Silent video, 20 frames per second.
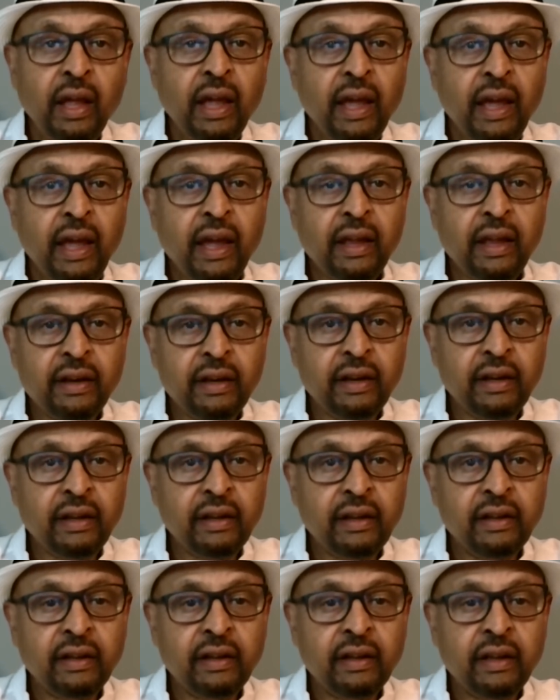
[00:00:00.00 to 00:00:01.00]
And
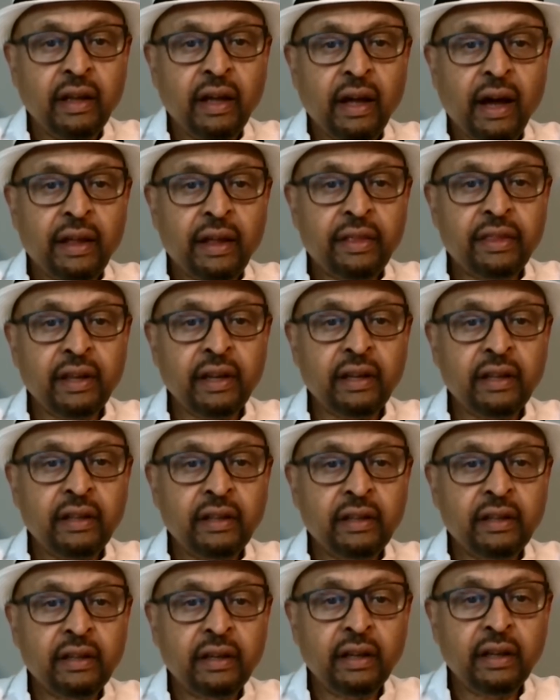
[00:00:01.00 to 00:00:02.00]
I
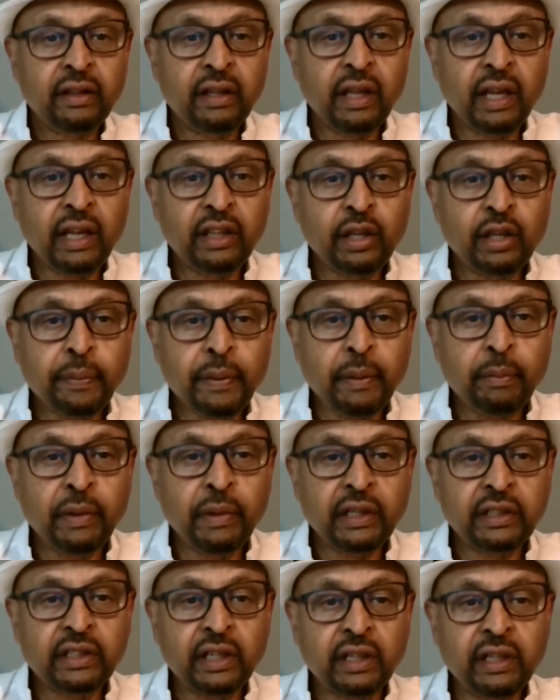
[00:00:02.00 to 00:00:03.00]
think the Ethiopian
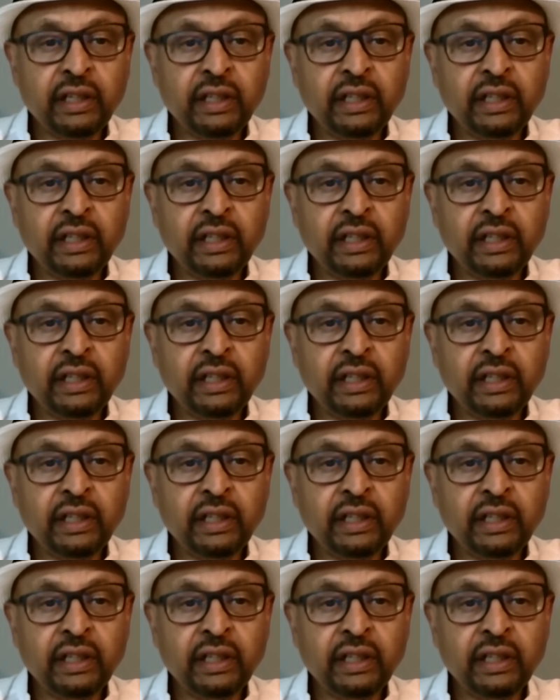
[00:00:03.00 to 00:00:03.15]
military